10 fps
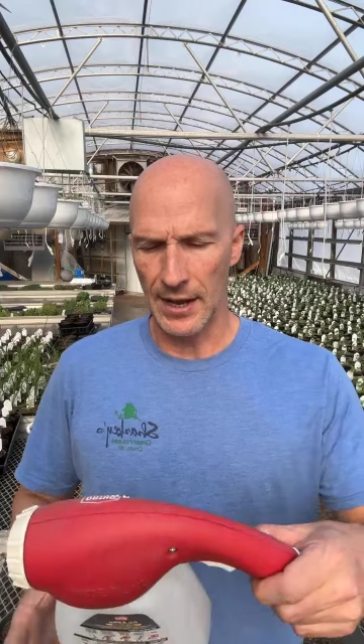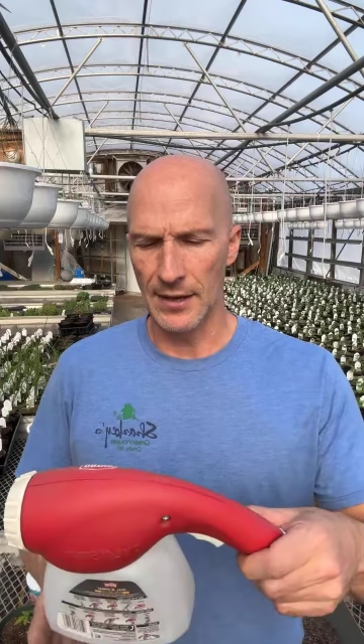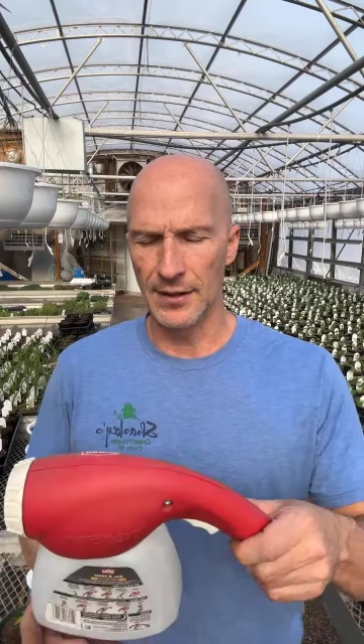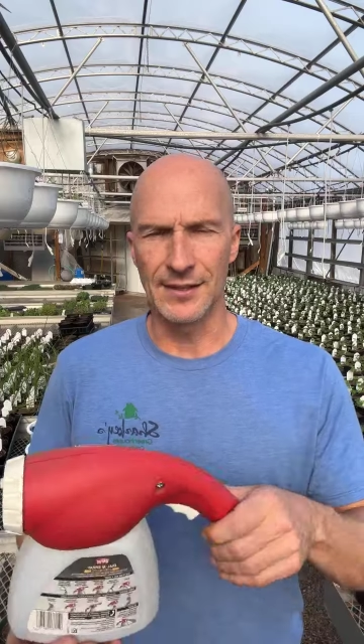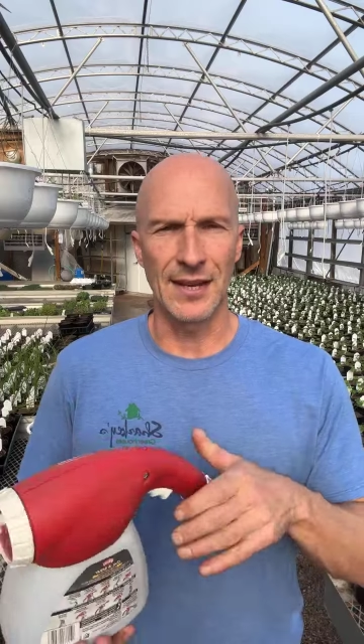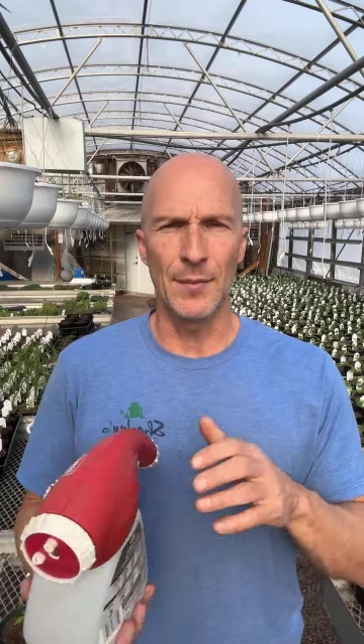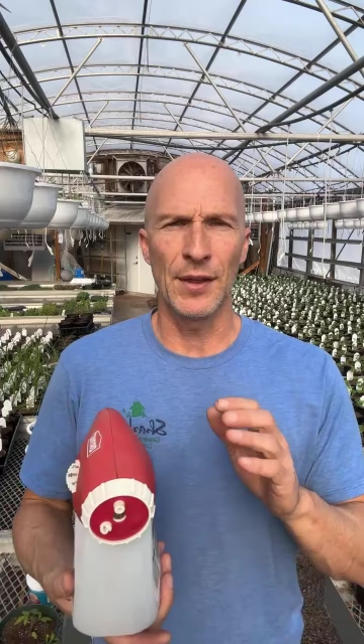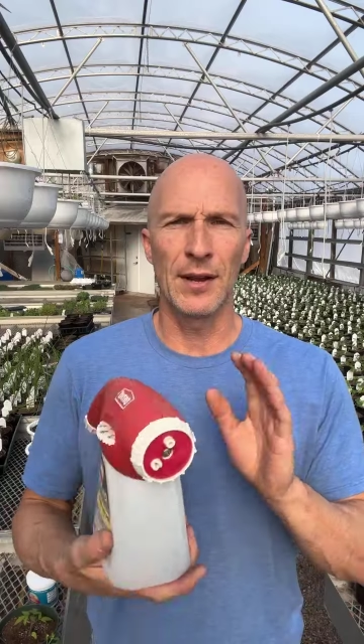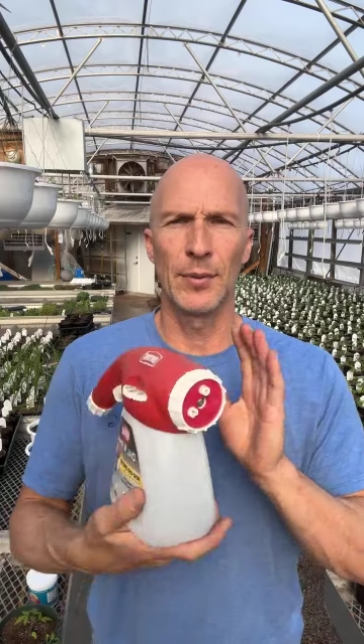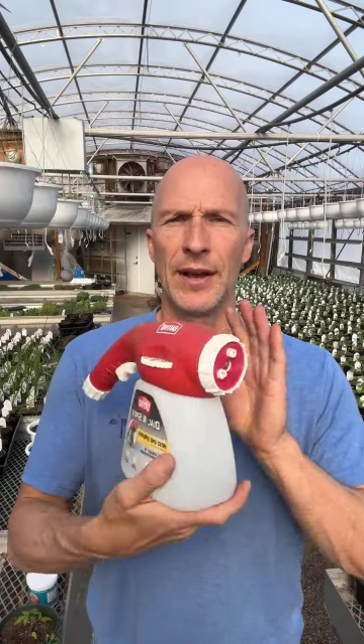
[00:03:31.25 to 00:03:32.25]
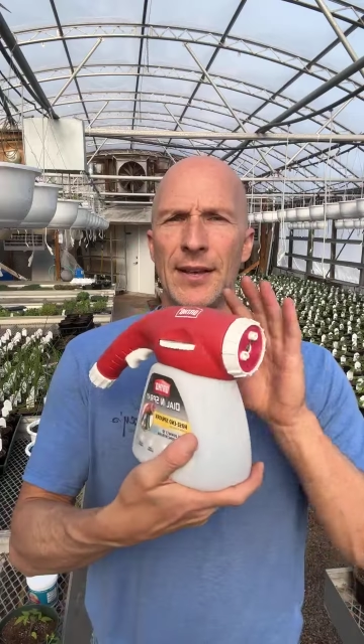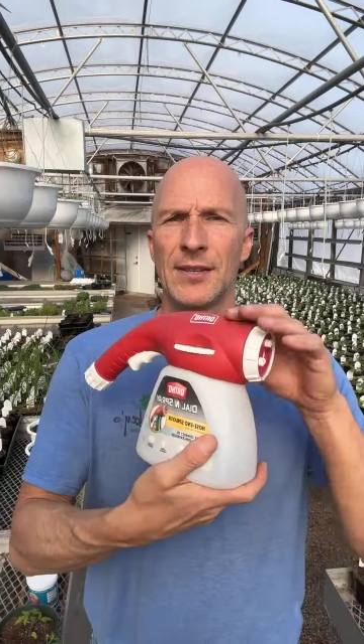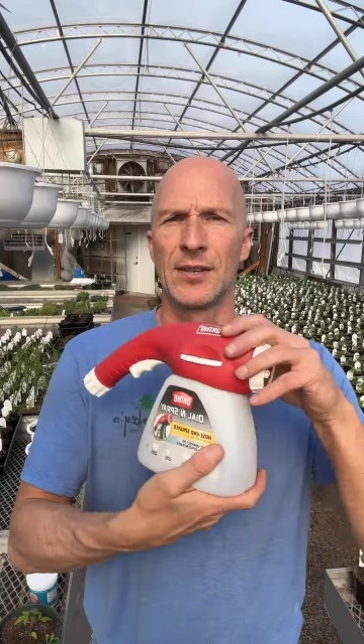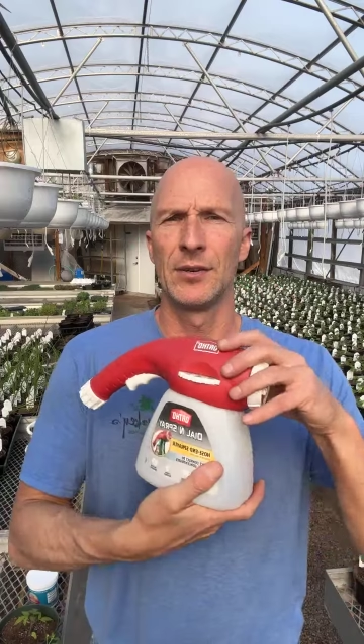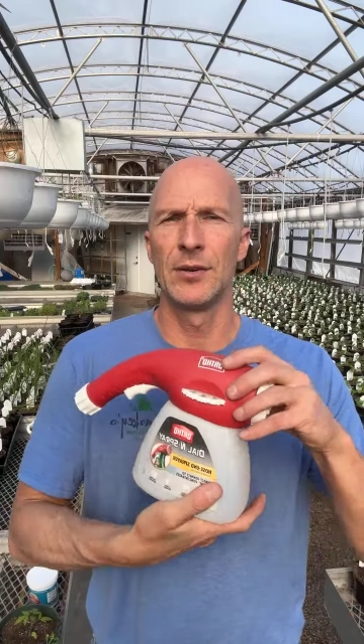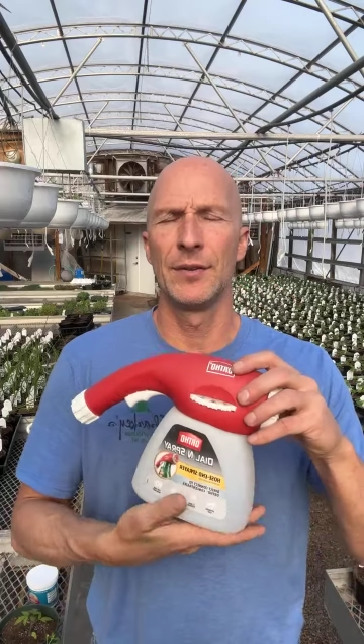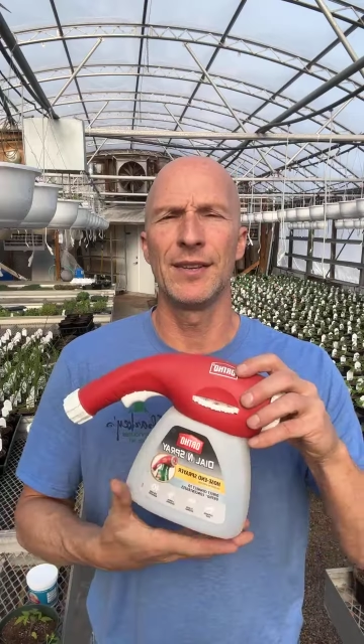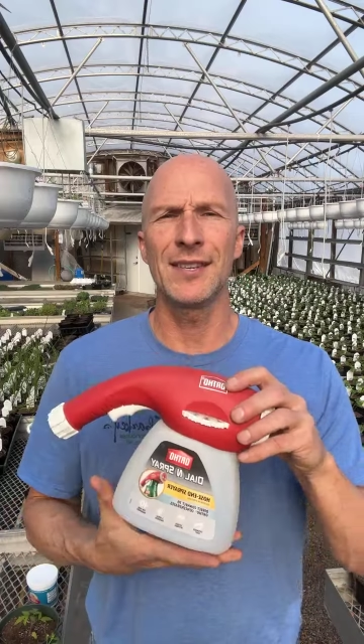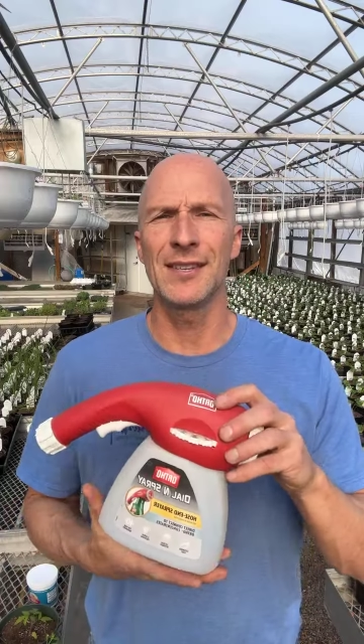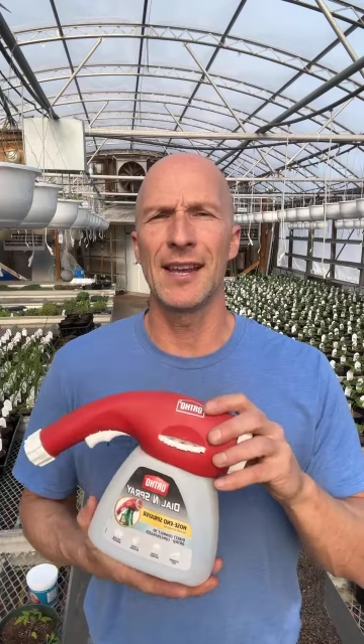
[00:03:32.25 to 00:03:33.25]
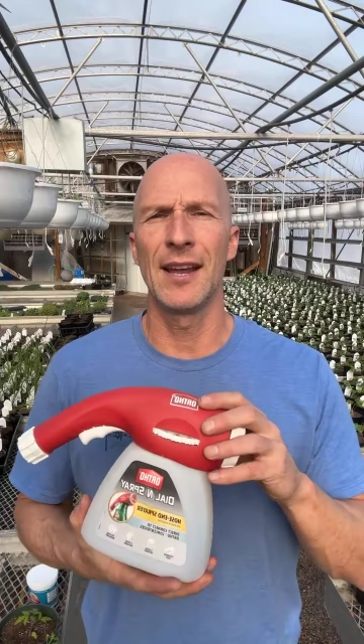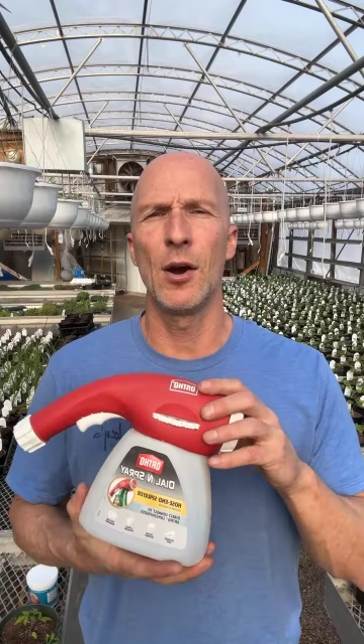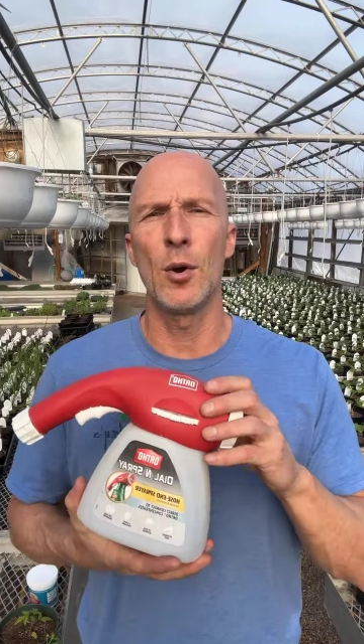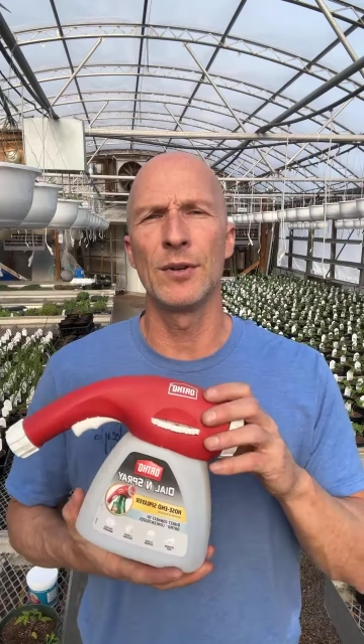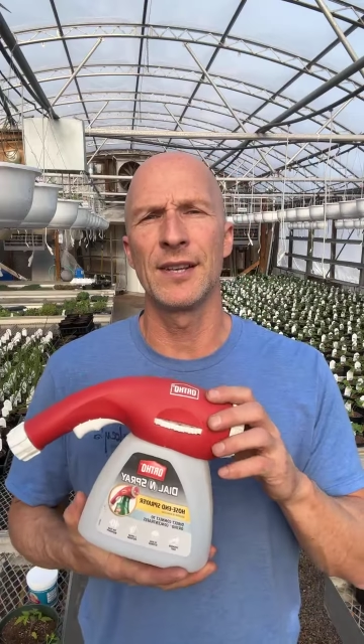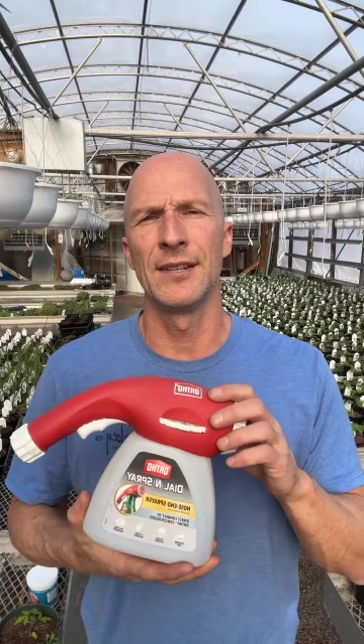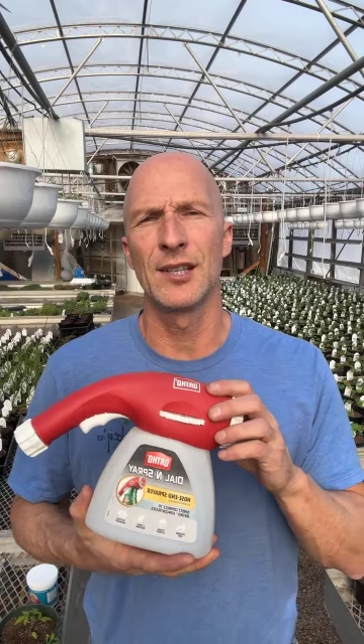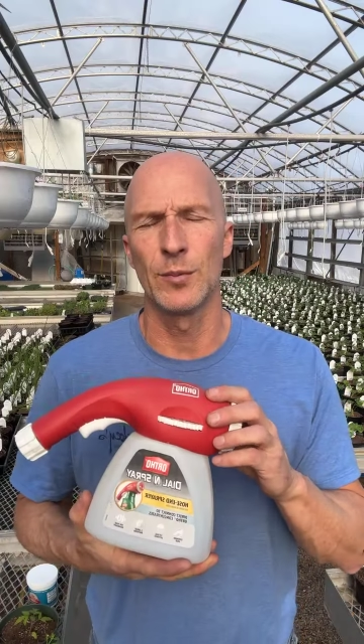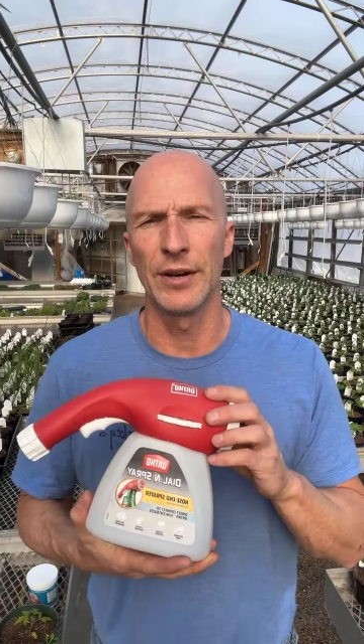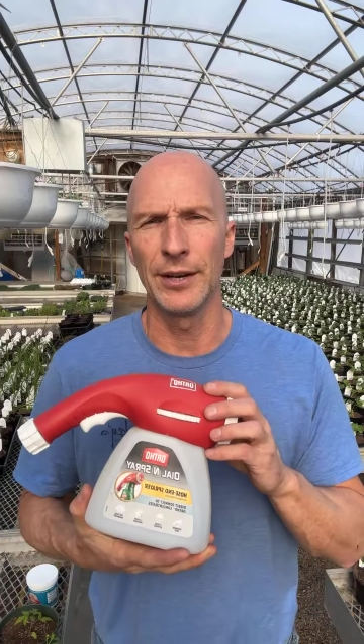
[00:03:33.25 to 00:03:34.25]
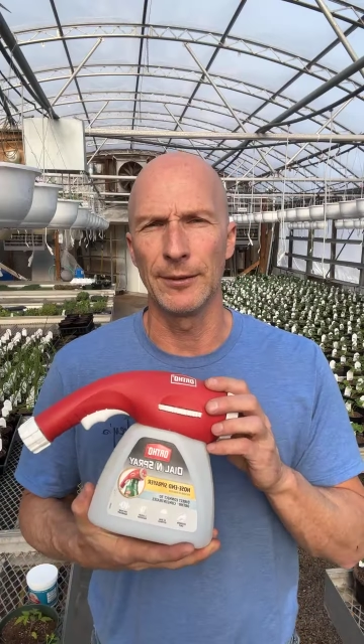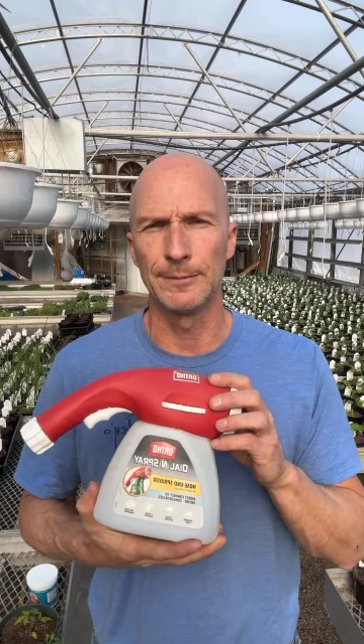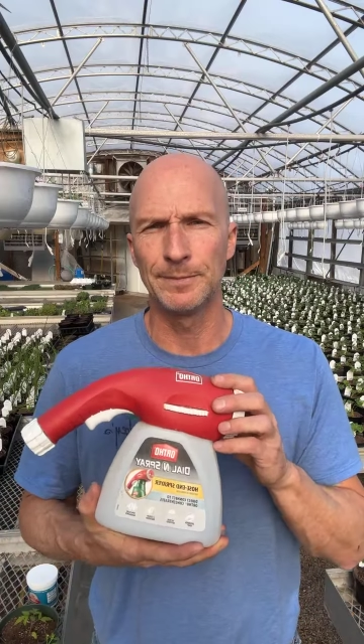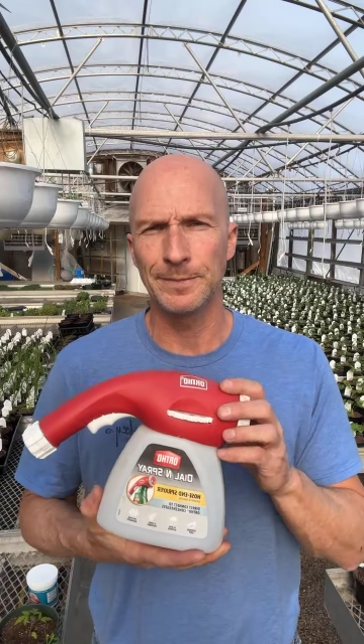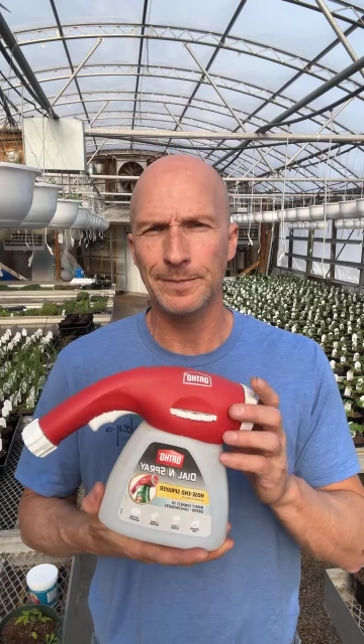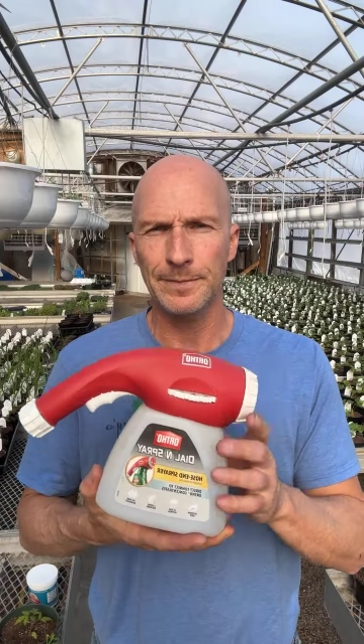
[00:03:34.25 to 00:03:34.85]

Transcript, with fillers: And the same thing applies to, this is a hose end sprayer.